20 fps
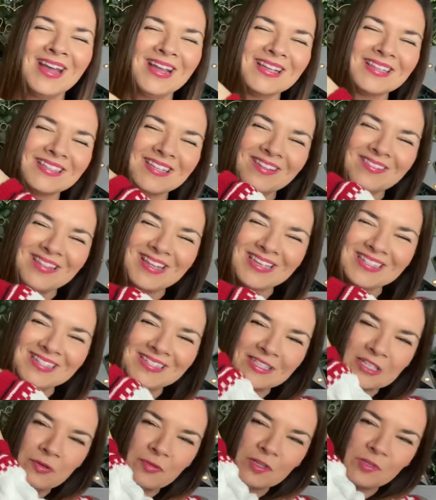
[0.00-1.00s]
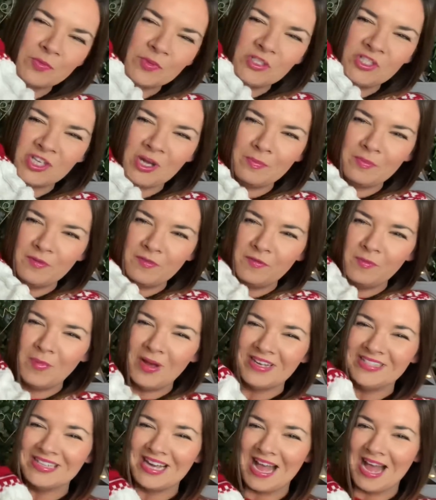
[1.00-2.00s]
So this is a Christmas jumper for my
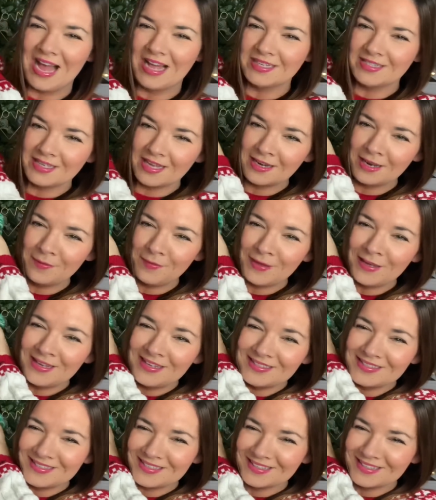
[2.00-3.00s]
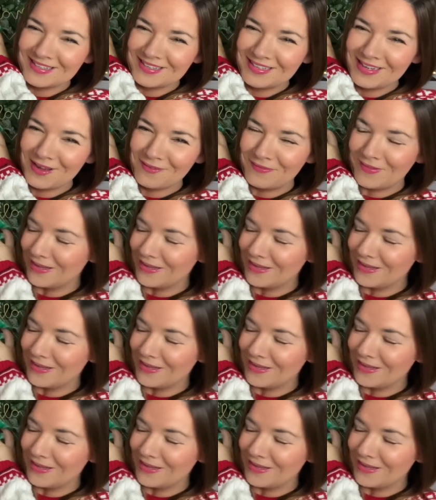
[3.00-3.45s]
dad, and I think he's gonna love it.